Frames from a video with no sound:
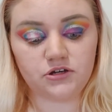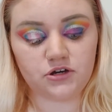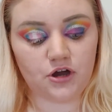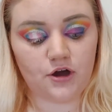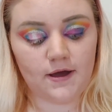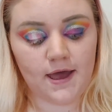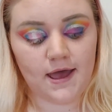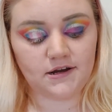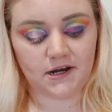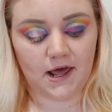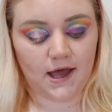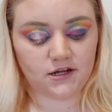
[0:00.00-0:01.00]
you can go ahead
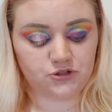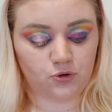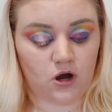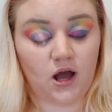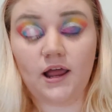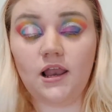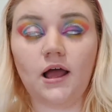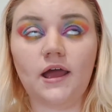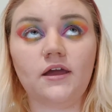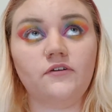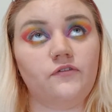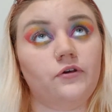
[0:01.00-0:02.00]
and add your
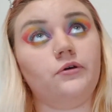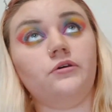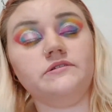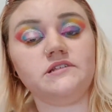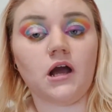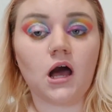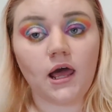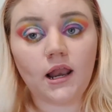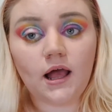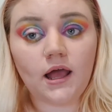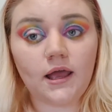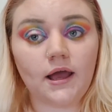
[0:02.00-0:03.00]
highlight if you're using
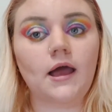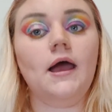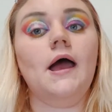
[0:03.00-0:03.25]
highlight.